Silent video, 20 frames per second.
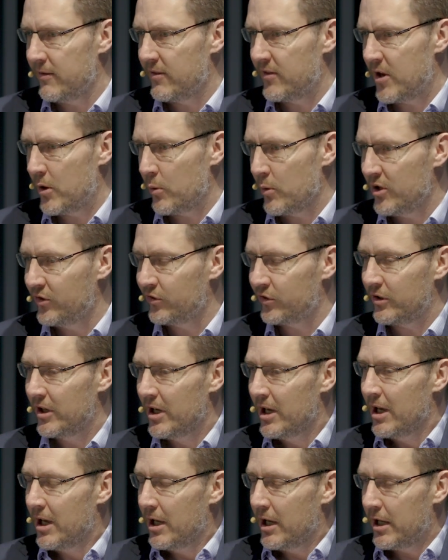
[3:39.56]

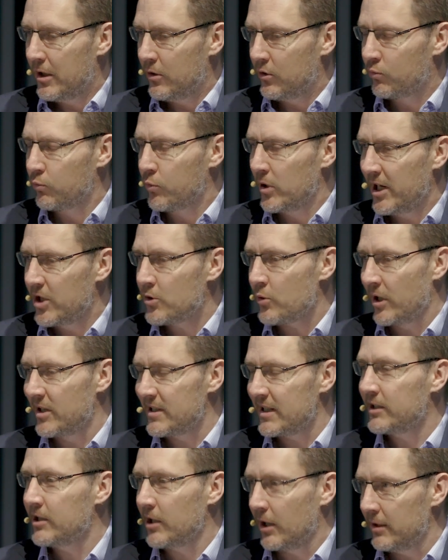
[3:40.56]
It is really trying
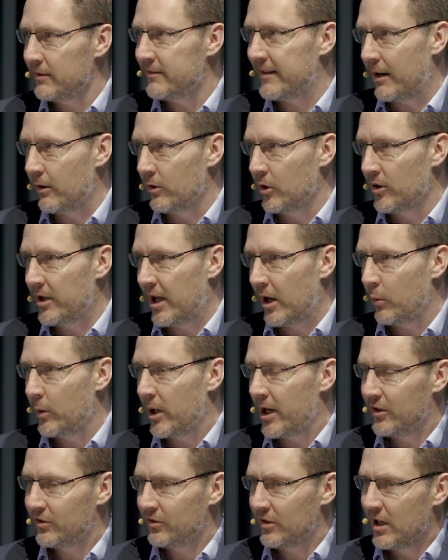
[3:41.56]
to cut down on that
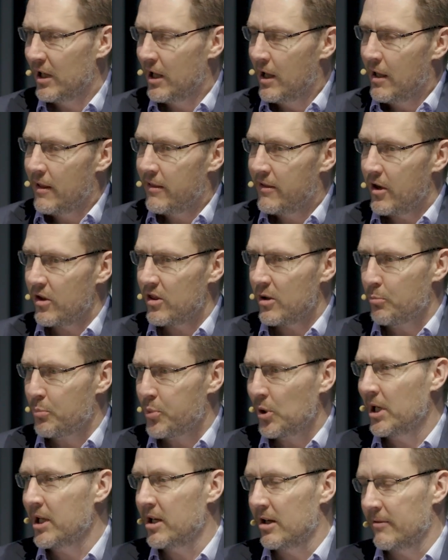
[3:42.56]
waste. The other
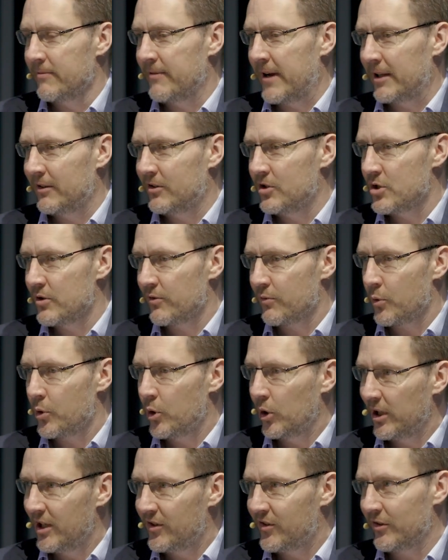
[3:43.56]
brilliant advantage of
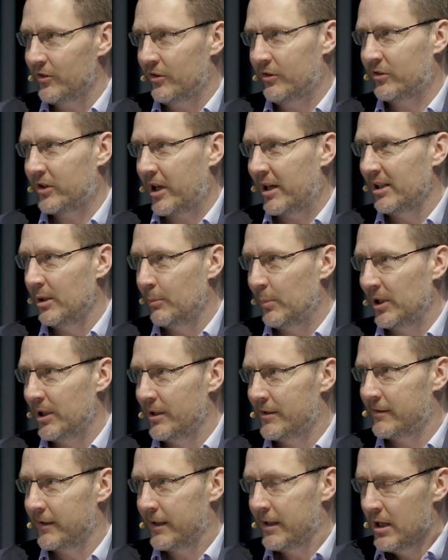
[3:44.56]
REOil is its
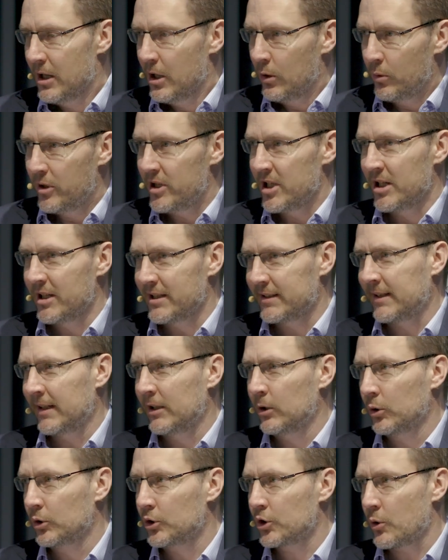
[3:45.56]
scalability. Within a
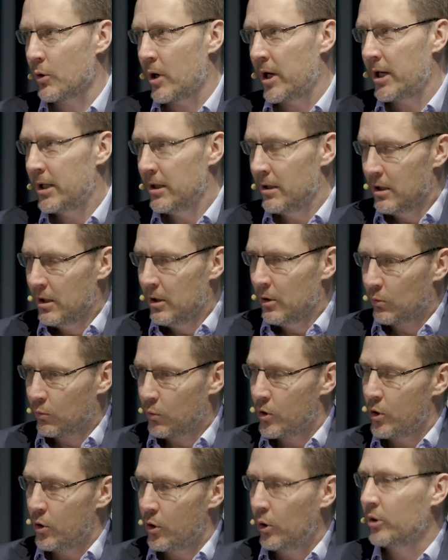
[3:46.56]
single train,
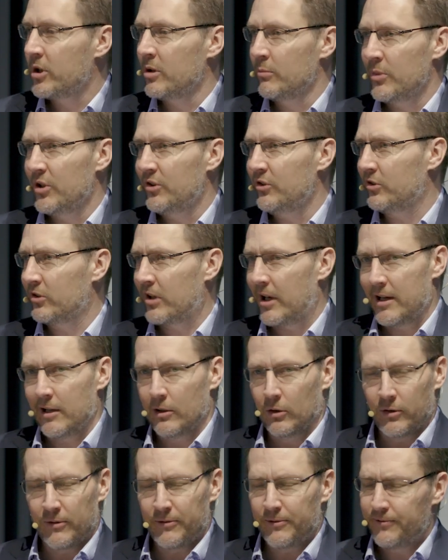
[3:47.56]
REOil can be
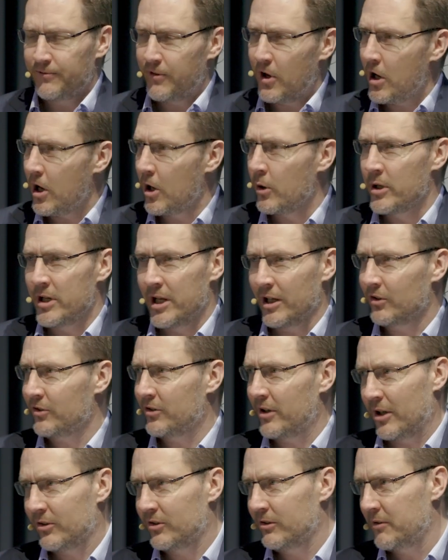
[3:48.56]
scaled far in
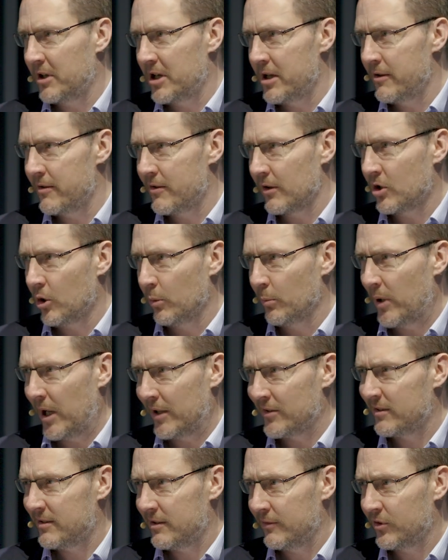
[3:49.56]
excess of any of the
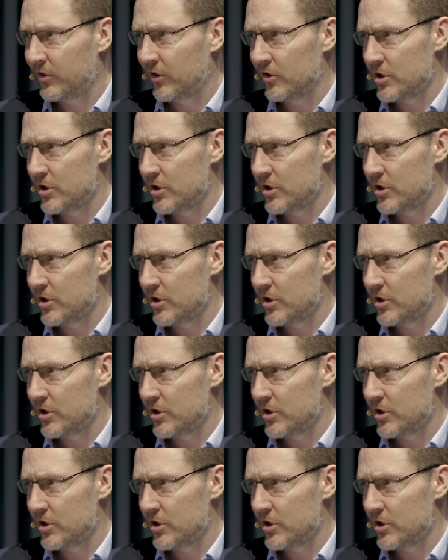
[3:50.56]
competitive